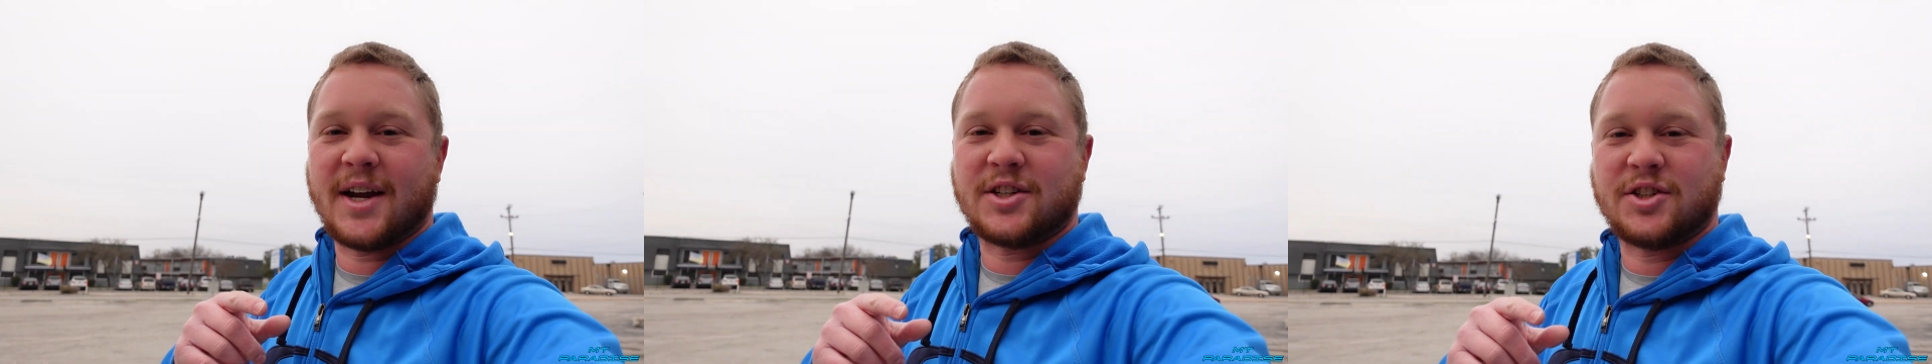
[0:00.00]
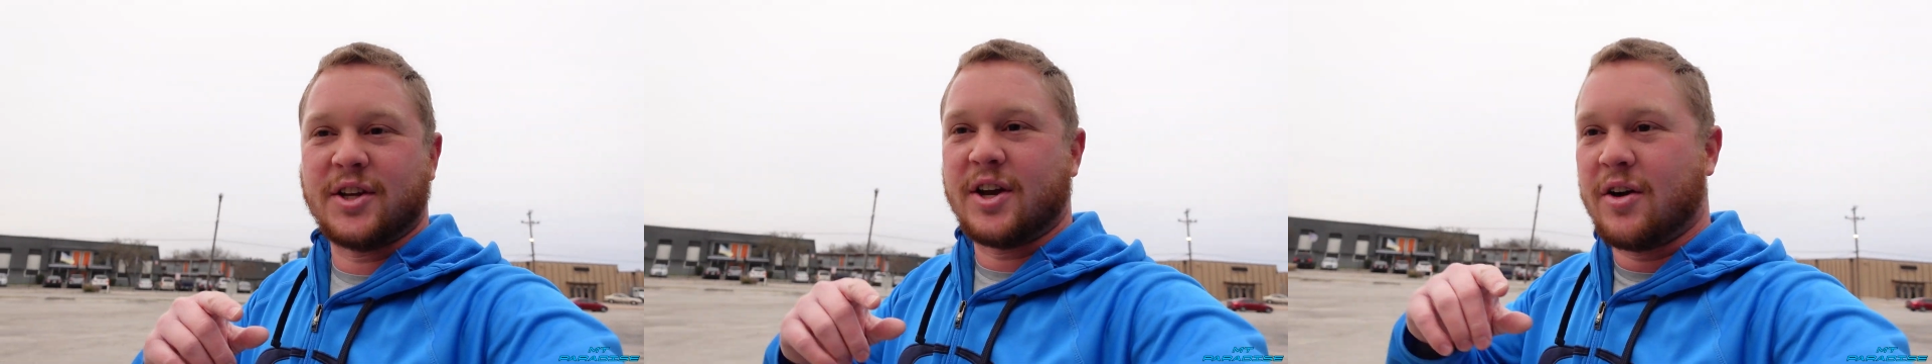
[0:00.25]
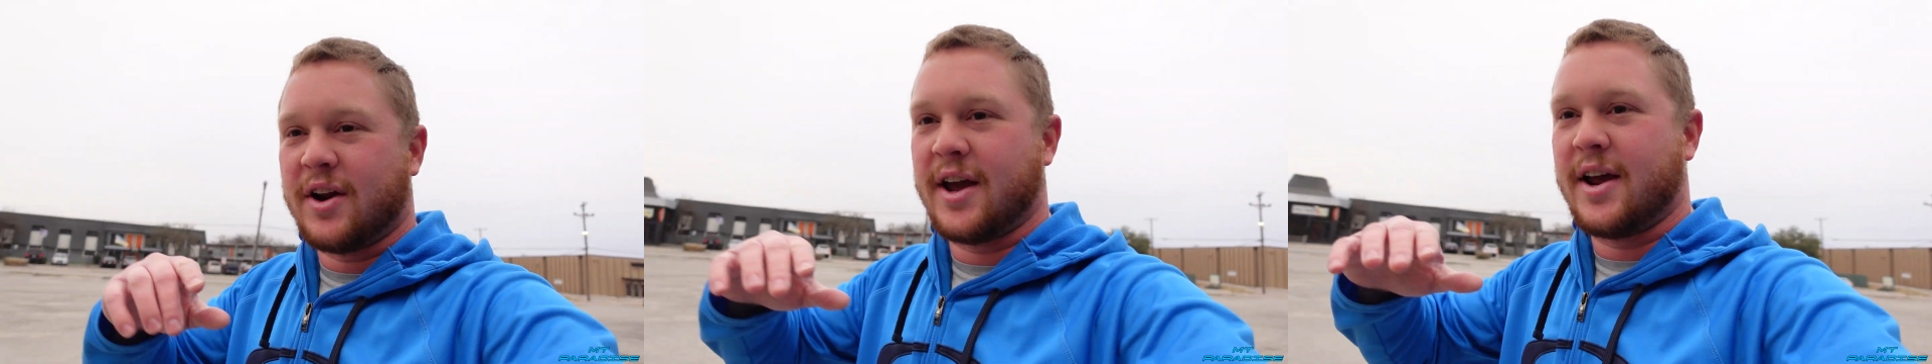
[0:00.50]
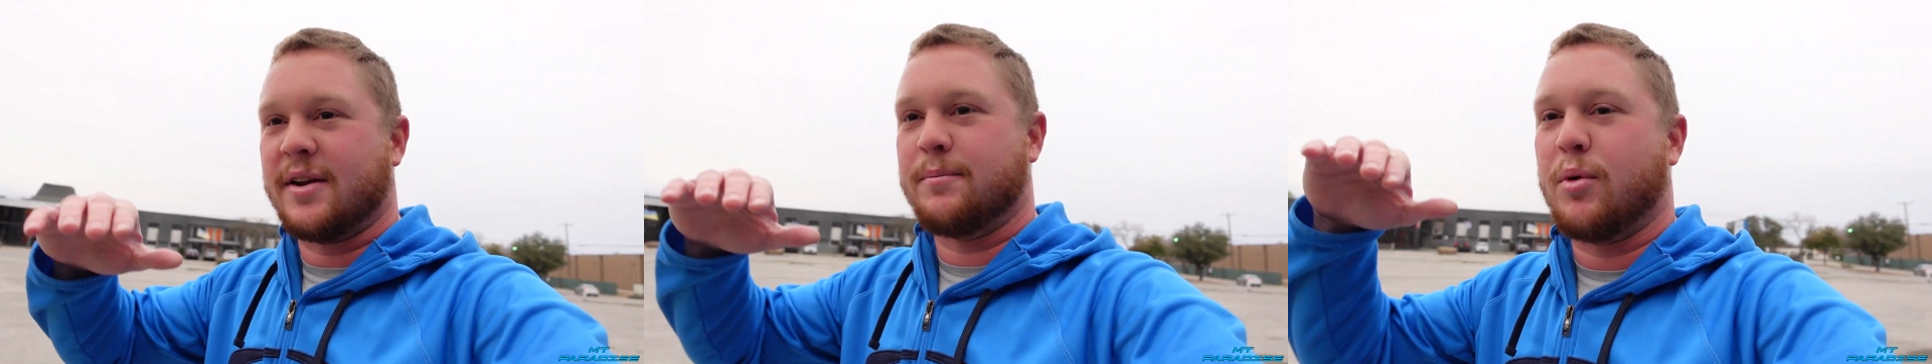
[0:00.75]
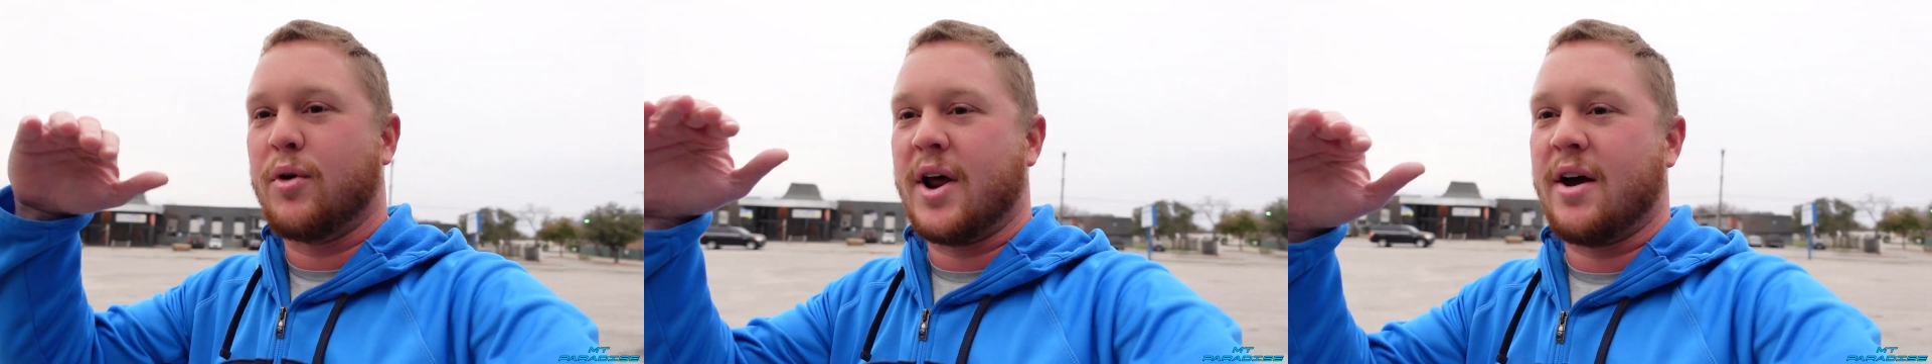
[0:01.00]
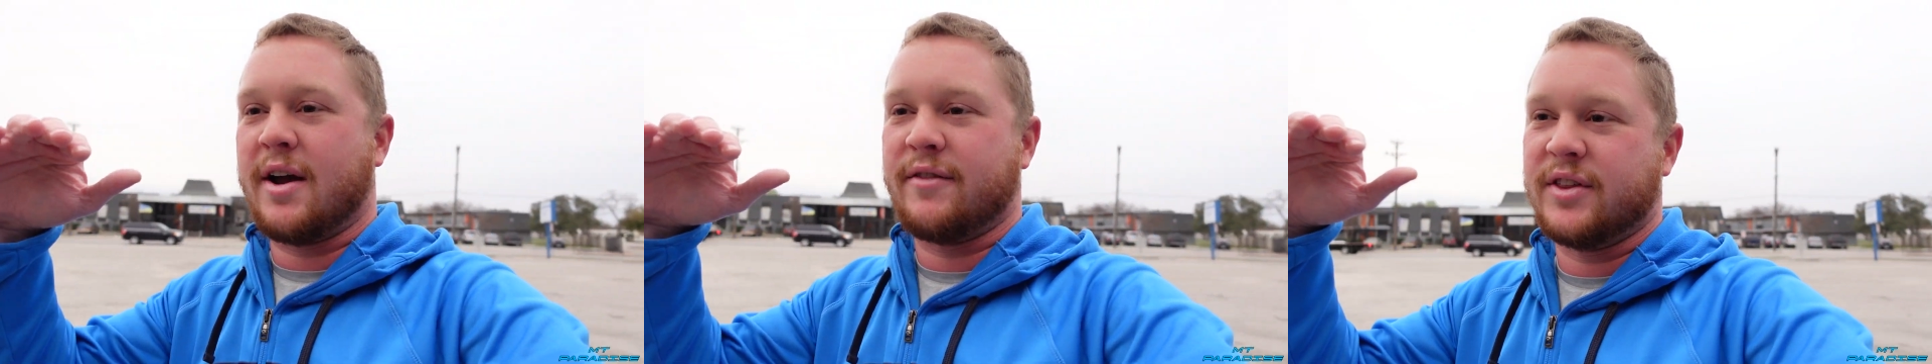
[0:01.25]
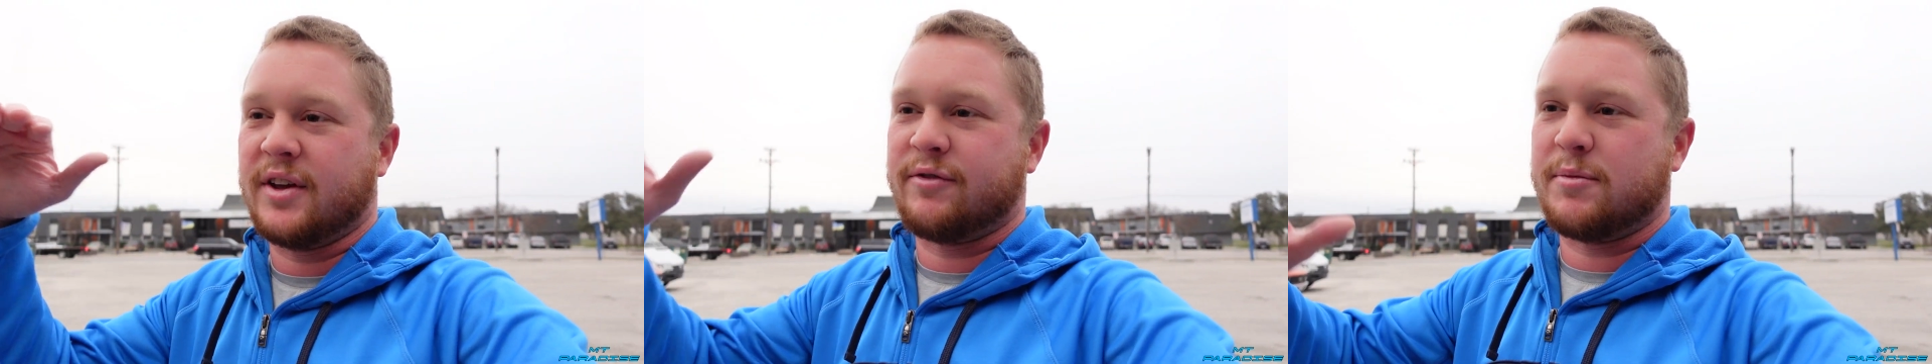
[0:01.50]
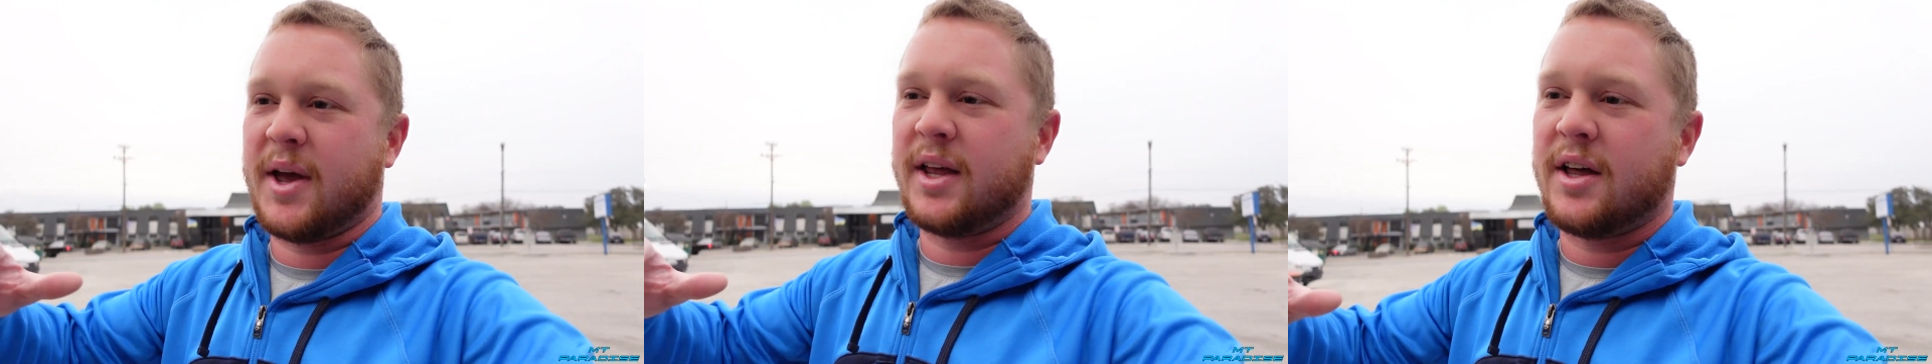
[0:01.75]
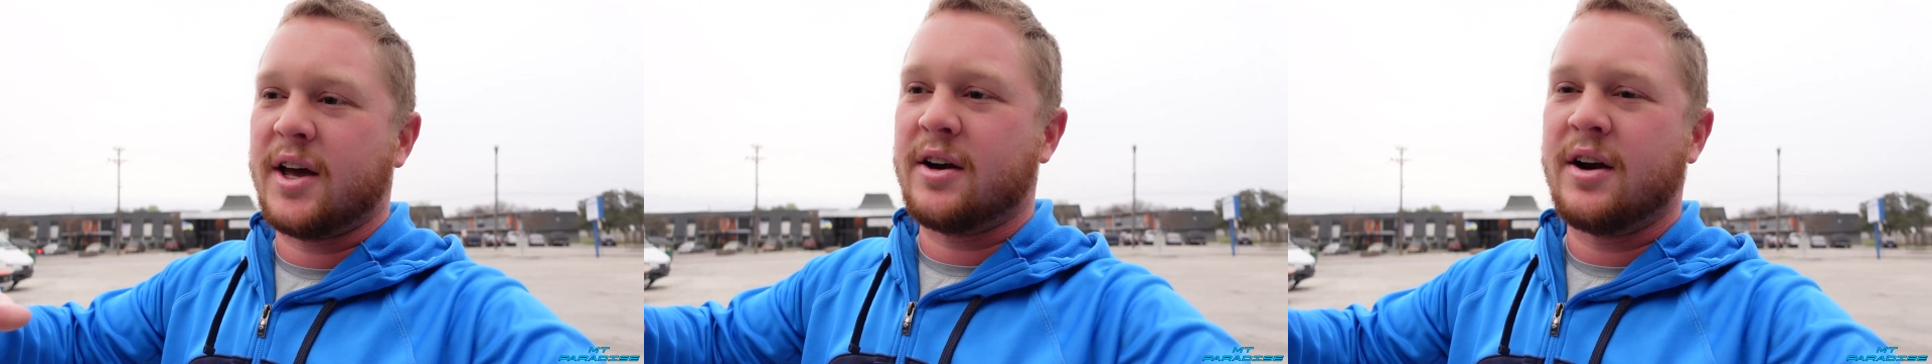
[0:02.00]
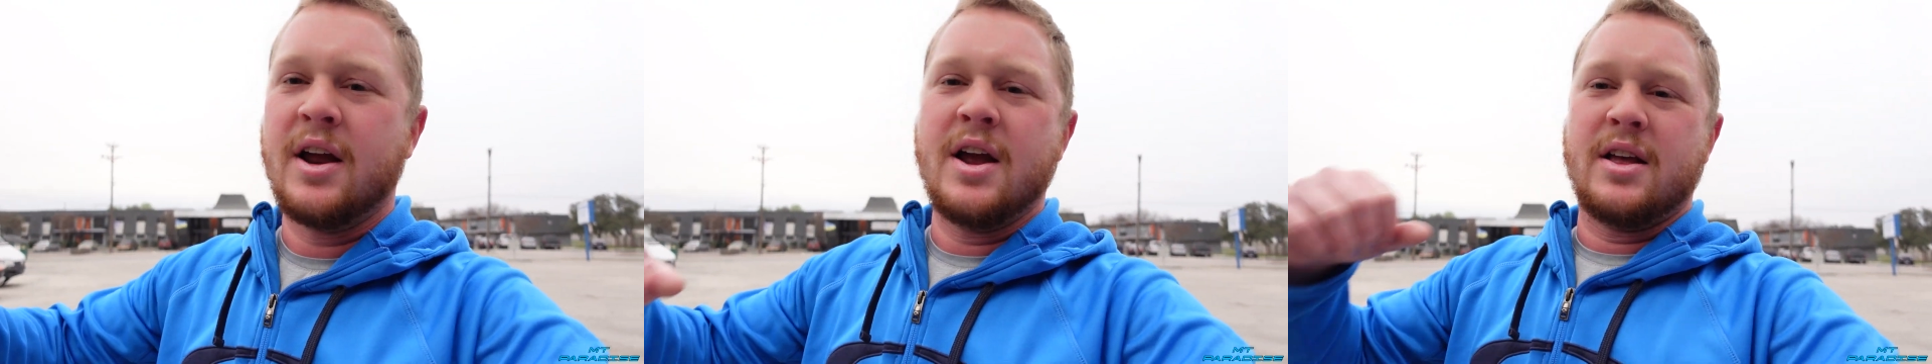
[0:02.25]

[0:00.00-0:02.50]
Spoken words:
actually going ahead and pulling out everything from the headliner,